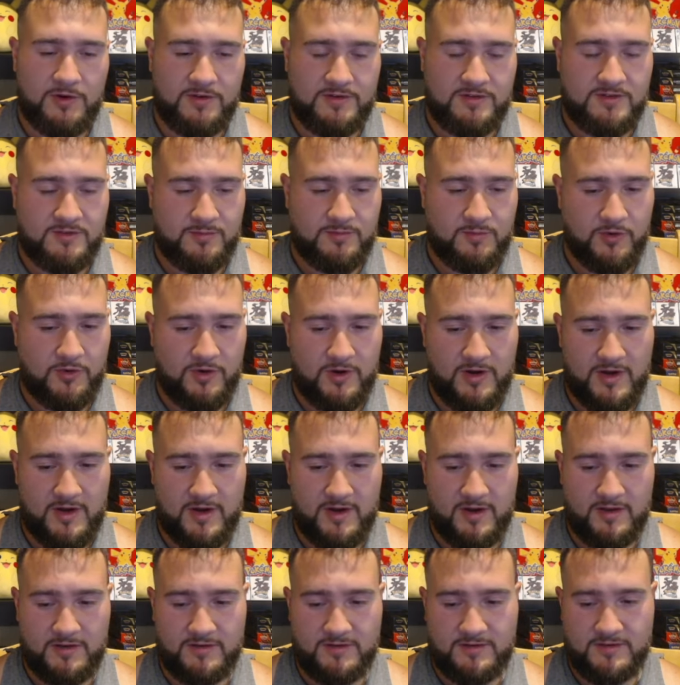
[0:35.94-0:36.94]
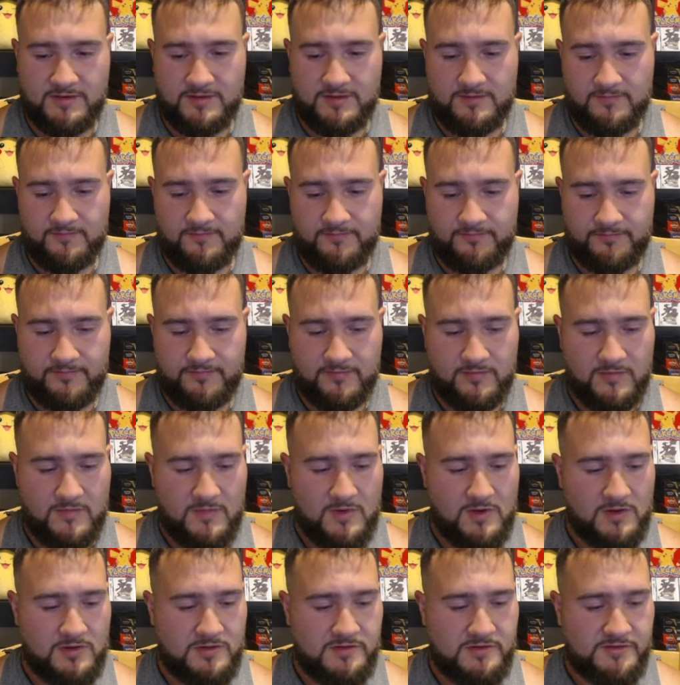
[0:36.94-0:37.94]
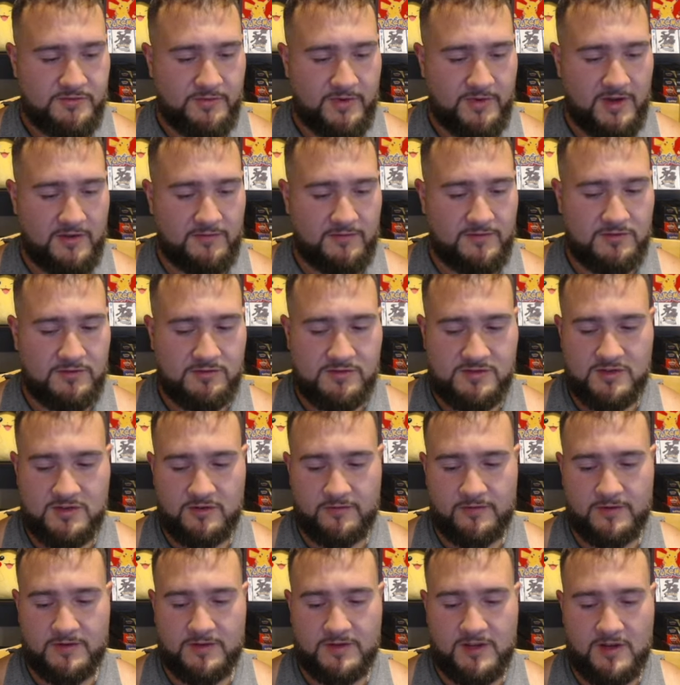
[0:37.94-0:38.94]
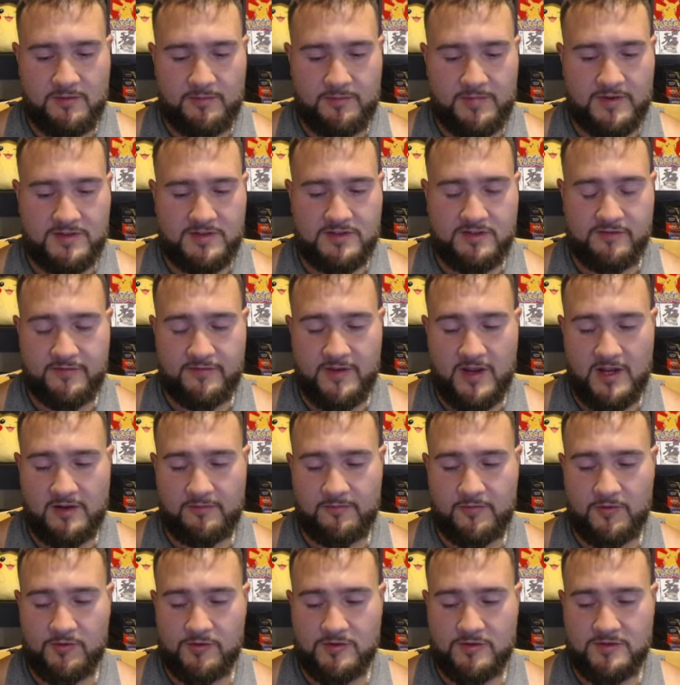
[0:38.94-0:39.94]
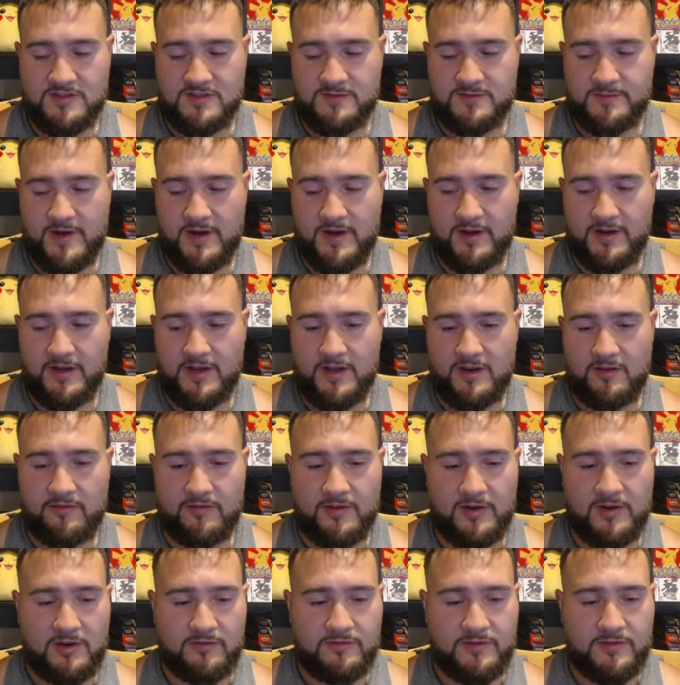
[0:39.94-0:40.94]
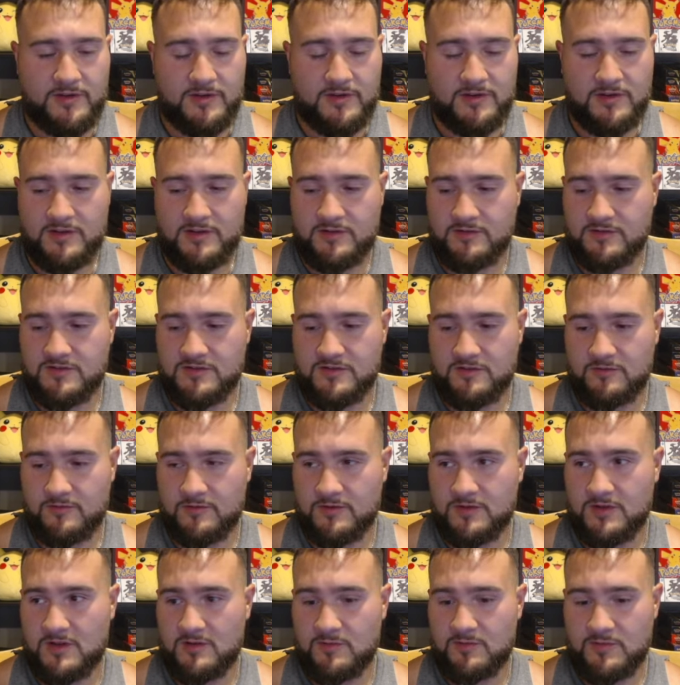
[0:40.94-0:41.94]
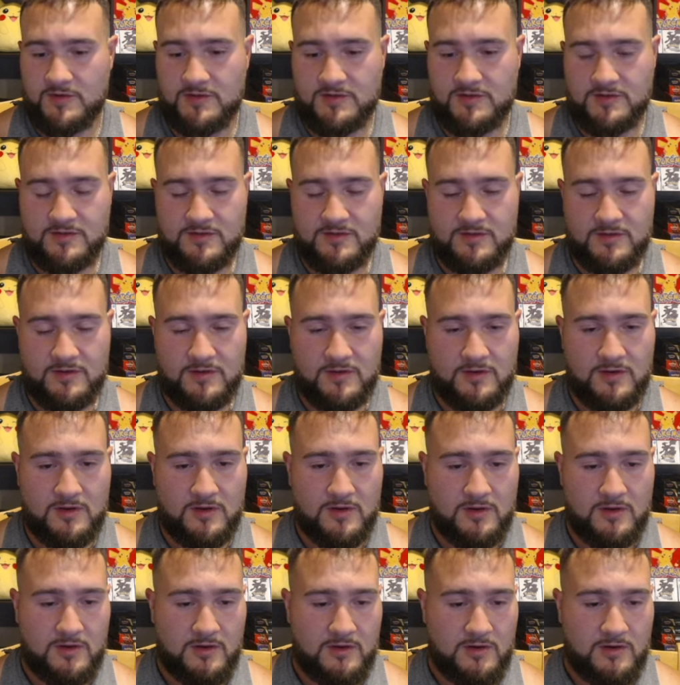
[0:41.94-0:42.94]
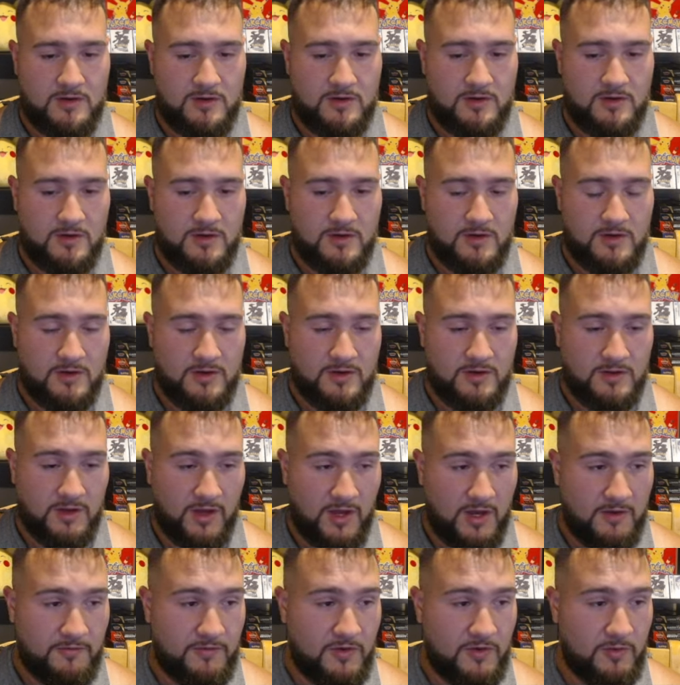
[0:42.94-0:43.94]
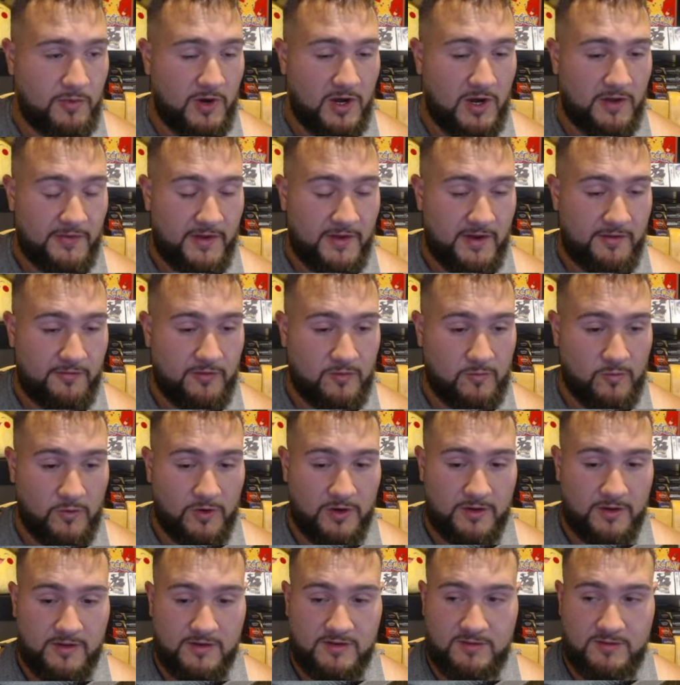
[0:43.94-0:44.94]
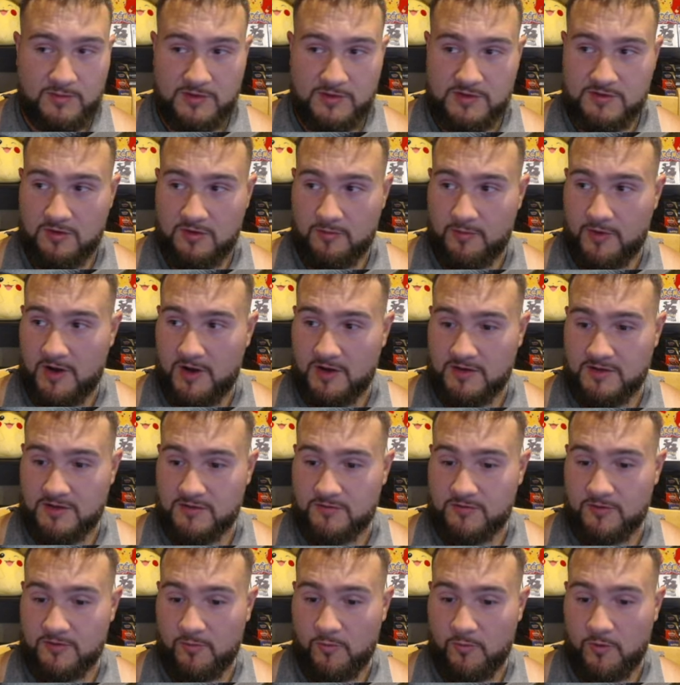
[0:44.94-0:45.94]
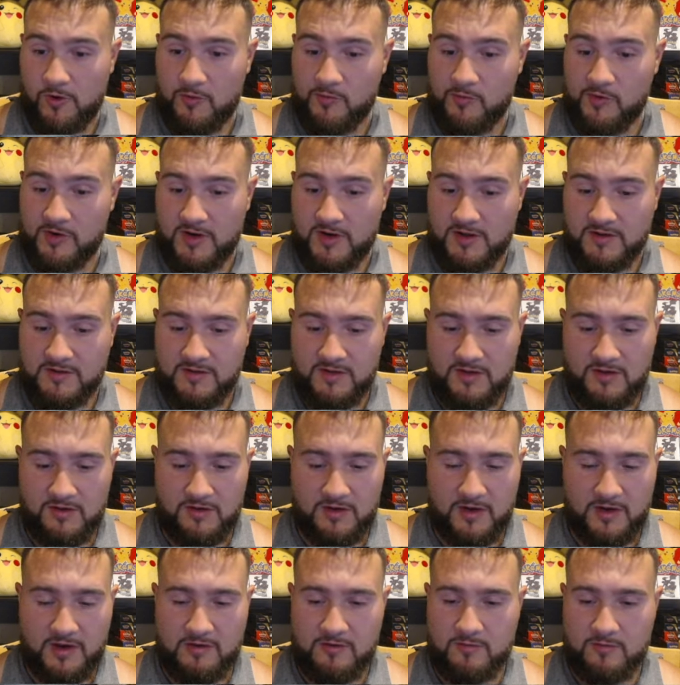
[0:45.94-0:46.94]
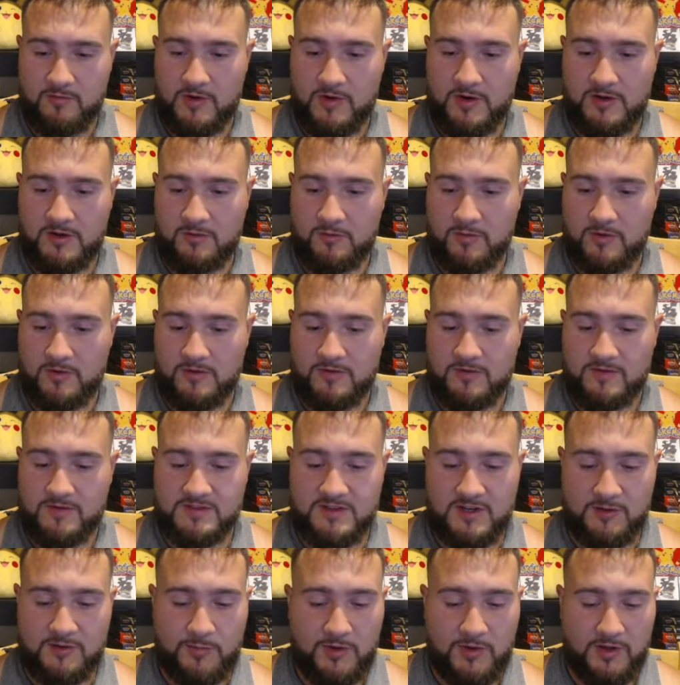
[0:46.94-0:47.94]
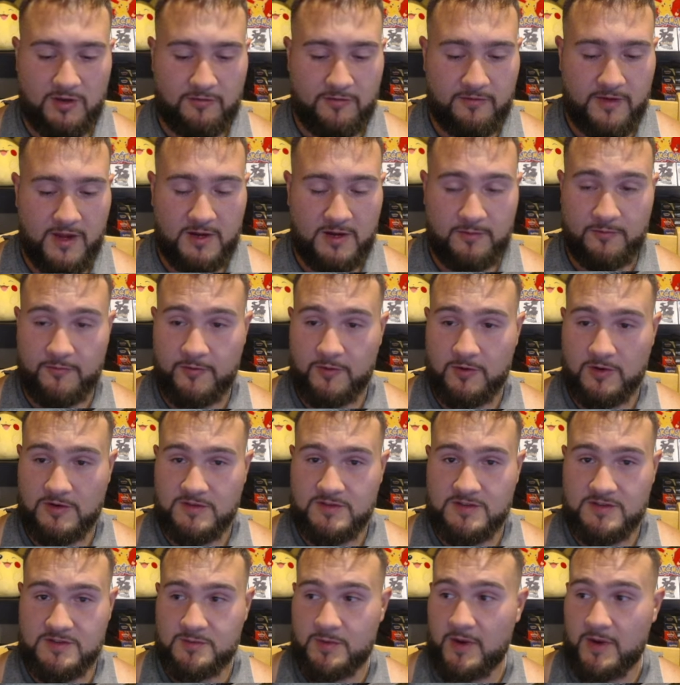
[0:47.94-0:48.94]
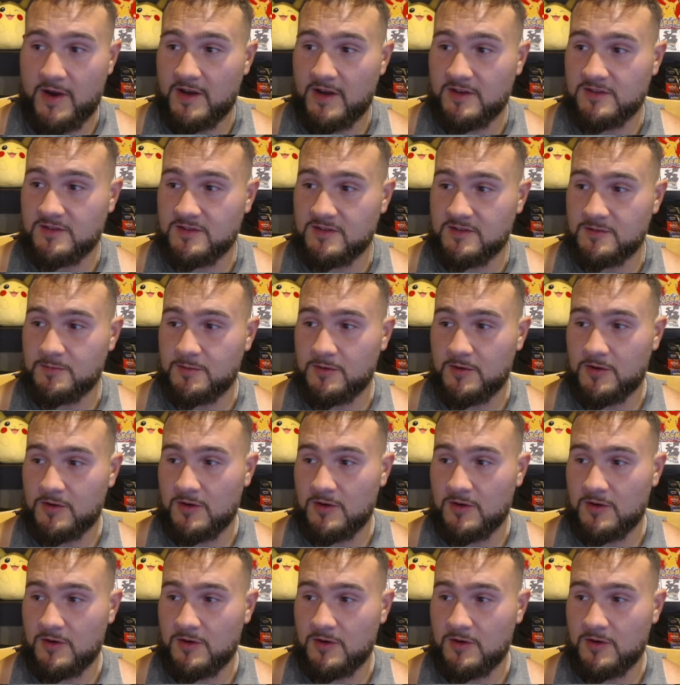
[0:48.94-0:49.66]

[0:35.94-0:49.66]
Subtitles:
Surprise. So we have two Silver Tempest, a Phantom Forces, Paldea Evolved, and another Silver Tempest. Yeah, if you bought that from one of those mystery boxes from Walmart, I'd say you got your money worth. Sniping a Phantom Forces packs is pretty